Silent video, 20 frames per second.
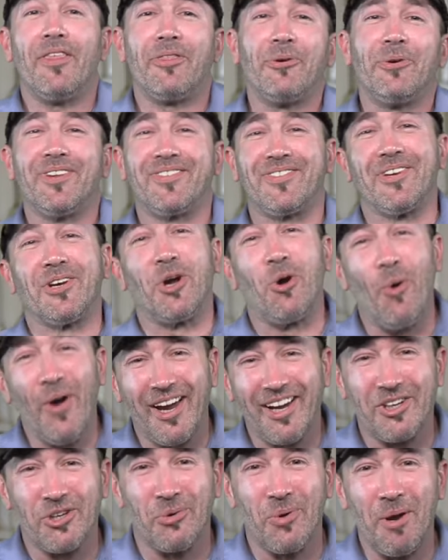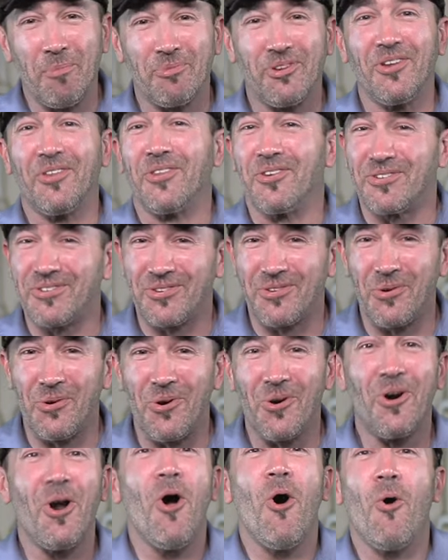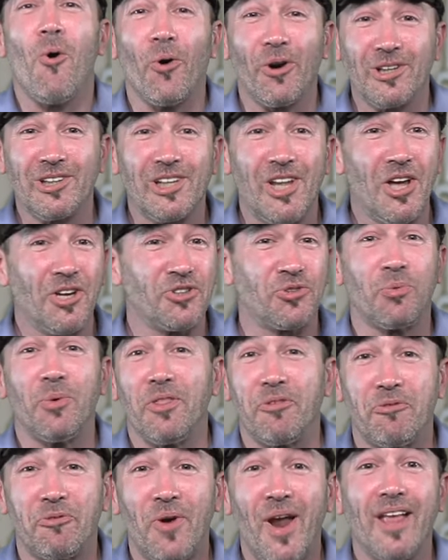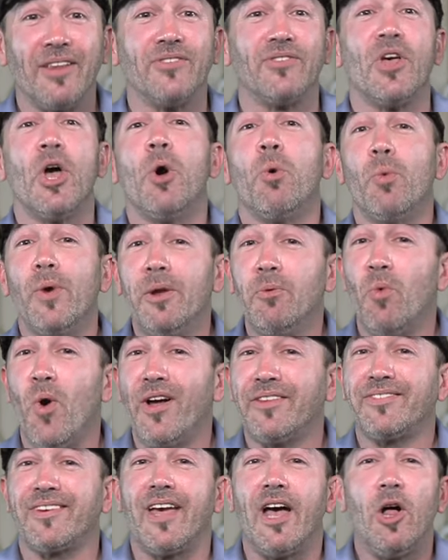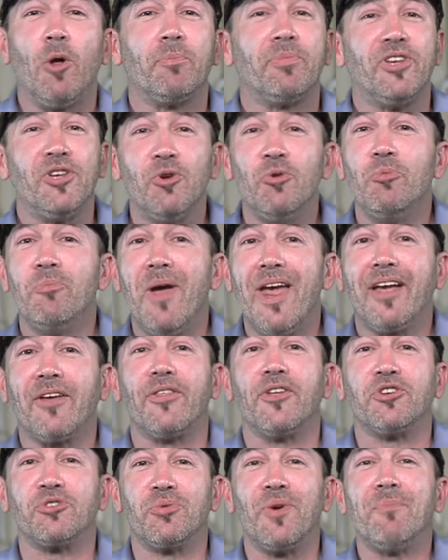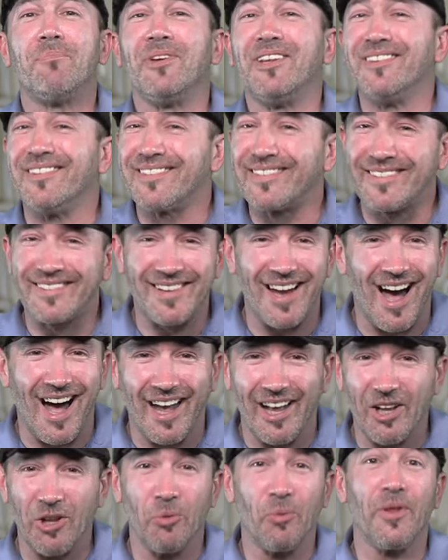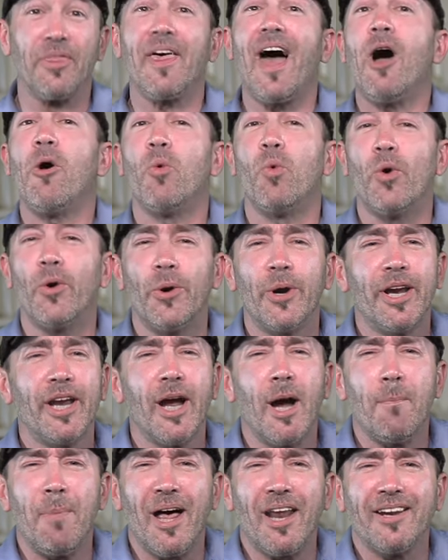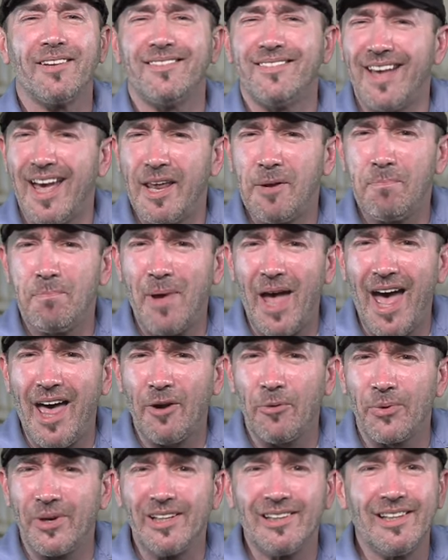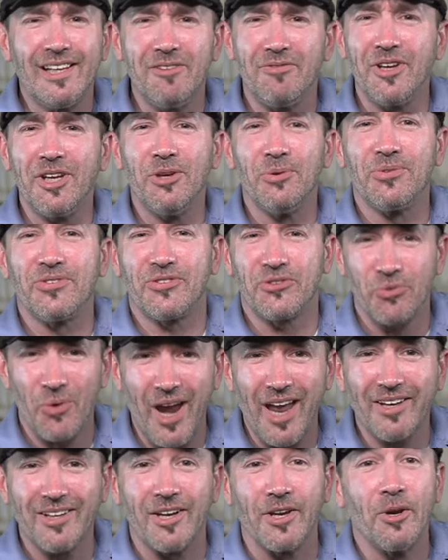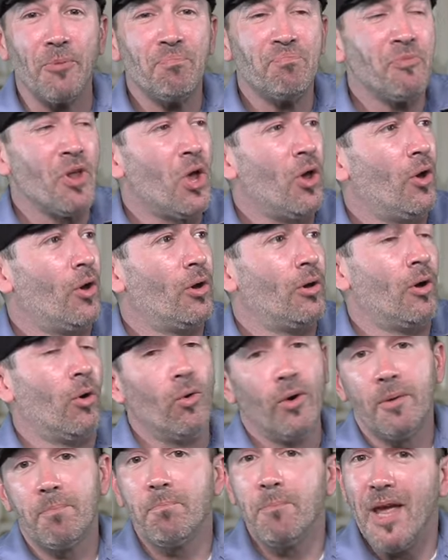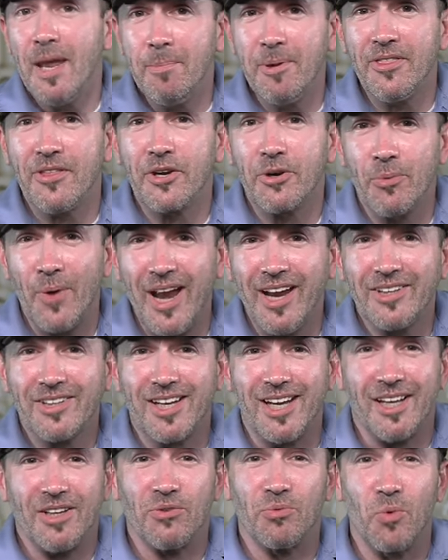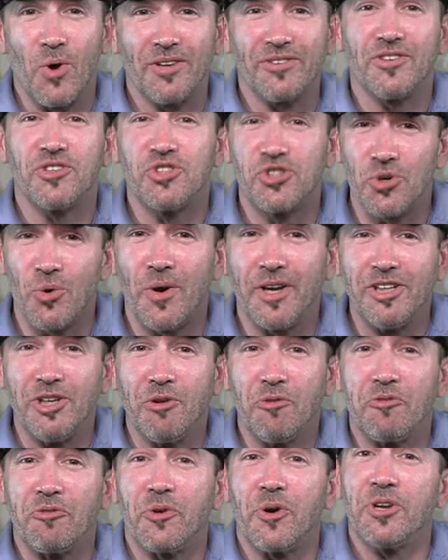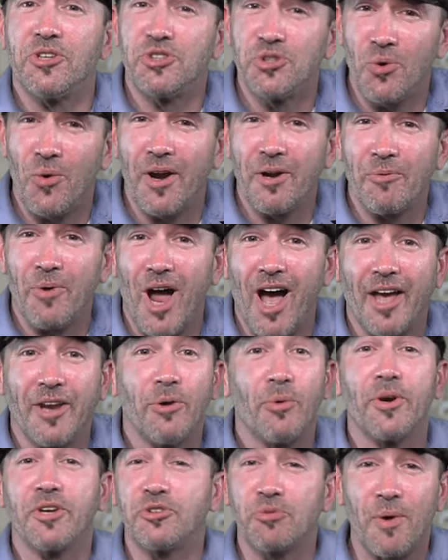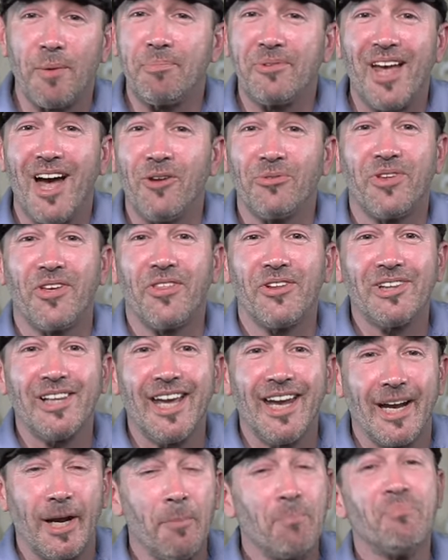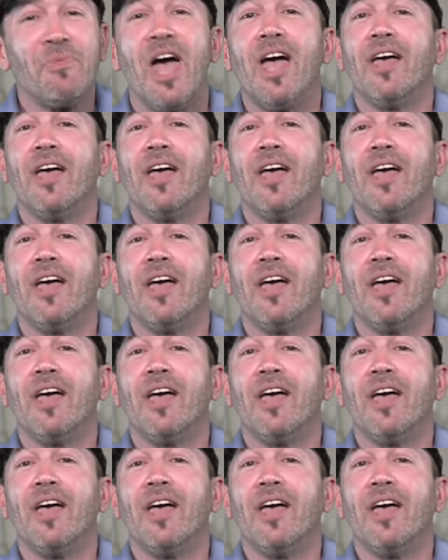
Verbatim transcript: Whether it's a quick trip to the store or lunch with friends, we want to help you make the trip in style without worrying about a dead battery leaving you stranded. Or maybe the grandkids want to join you for a joyride or a trip down to the lake.